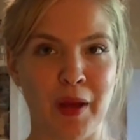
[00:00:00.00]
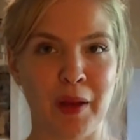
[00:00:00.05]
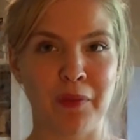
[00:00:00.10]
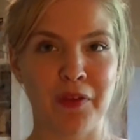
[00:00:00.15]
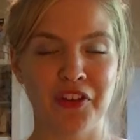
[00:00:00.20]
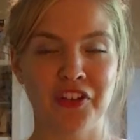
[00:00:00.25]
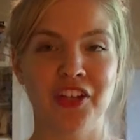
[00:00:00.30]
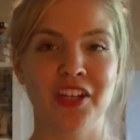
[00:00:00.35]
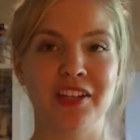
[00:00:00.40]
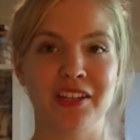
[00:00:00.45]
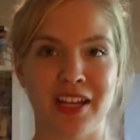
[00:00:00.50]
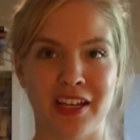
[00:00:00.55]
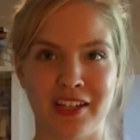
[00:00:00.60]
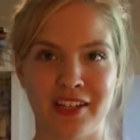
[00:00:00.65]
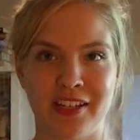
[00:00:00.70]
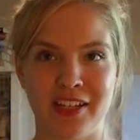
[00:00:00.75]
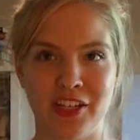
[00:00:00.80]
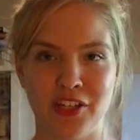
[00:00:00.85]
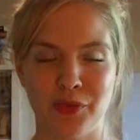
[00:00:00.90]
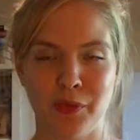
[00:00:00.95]
published in
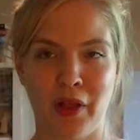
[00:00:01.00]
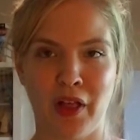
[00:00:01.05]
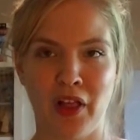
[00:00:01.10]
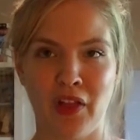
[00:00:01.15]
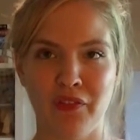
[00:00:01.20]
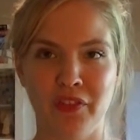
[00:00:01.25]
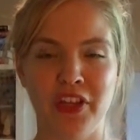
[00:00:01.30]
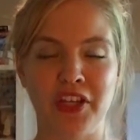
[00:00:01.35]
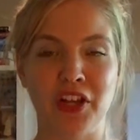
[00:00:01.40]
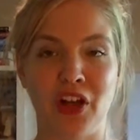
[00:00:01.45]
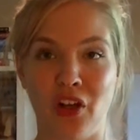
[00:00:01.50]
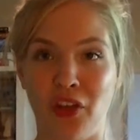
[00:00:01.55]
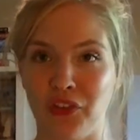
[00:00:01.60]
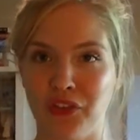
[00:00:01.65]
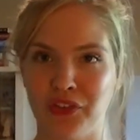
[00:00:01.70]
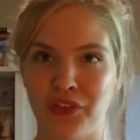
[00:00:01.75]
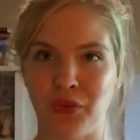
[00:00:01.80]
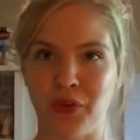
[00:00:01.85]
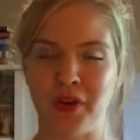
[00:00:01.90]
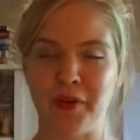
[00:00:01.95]
1912 in All
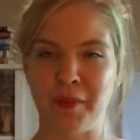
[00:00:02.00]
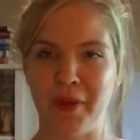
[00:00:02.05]
Story